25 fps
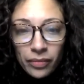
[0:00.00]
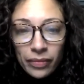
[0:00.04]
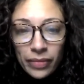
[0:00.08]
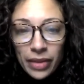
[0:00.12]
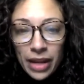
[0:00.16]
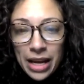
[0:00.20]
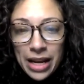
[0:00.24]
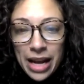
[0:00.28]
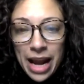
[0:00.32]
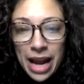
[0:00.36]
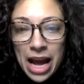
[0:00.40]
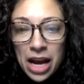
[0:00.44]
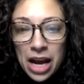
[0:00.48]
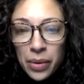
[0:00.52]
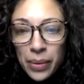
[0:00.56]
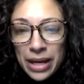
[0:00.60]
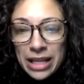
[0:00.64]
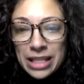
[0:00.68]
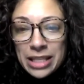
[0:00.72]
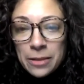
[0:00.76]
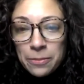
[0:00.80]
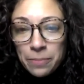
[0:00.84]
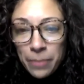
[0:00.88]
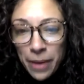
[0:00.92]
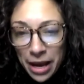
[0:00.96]
and how I
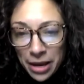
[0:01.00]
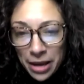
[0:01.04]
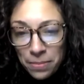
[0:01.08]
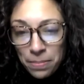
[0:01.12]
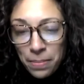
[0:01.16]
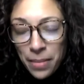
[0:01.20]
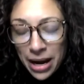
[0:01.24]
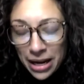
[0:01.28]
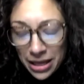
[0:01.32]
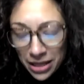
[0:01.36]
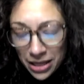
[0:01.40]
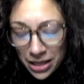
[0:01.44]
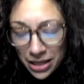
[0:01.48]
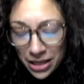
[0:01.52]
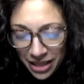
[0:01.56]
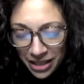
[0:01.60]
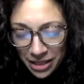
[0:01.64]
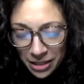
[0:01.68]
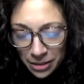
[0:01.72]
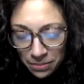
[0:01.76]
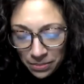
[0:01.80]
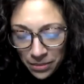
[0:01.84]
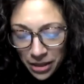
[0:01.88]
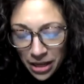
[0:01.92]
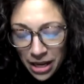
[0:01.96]
spend my
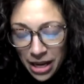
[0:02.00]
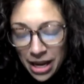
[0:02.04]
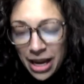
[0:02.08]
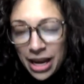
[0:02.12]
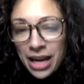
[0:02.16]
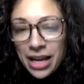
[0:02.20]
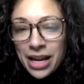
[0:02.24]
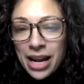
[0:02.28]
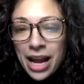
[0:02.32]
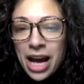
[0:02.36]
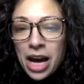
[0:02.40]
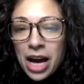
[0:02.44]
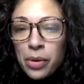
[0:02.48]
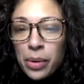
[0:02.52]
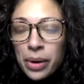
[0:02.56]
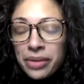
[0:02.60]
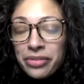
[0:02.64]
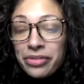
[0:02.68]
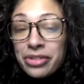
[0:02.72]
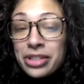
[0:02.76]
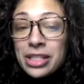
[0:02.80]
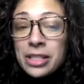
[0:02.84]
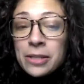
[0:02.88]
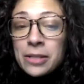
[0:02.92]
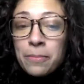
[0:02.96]
time, and how I
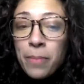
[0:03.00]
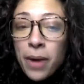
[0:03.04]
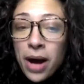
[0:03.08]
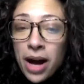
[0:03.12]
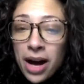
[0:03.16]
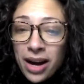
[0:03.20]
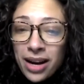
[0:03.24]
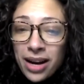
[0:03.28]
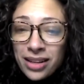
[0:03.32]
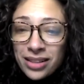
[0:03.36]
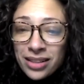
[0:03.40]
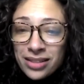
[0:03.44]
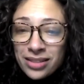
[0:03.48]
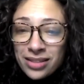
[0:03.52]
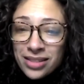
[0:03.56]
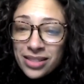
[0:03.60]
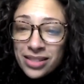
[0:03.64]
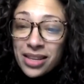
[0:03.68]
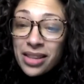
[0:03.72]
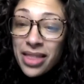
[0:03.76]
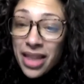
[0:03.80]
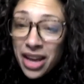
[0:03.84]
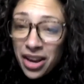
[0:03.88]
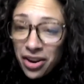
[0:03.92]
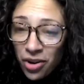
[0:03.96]
respond
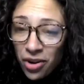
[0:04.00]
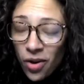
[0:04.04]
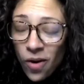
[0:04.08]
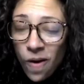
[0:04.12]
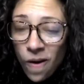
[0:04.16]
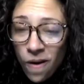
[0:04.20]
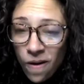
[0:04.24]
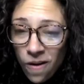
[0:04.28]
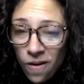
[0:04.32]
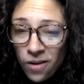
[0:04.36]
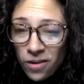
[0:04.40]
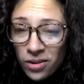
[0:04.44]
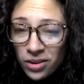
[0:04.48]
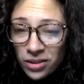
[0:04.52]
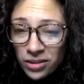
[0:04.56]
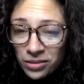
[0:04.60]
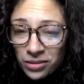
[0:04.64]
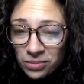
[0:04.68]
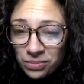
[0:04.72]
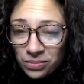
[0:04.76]
to their call.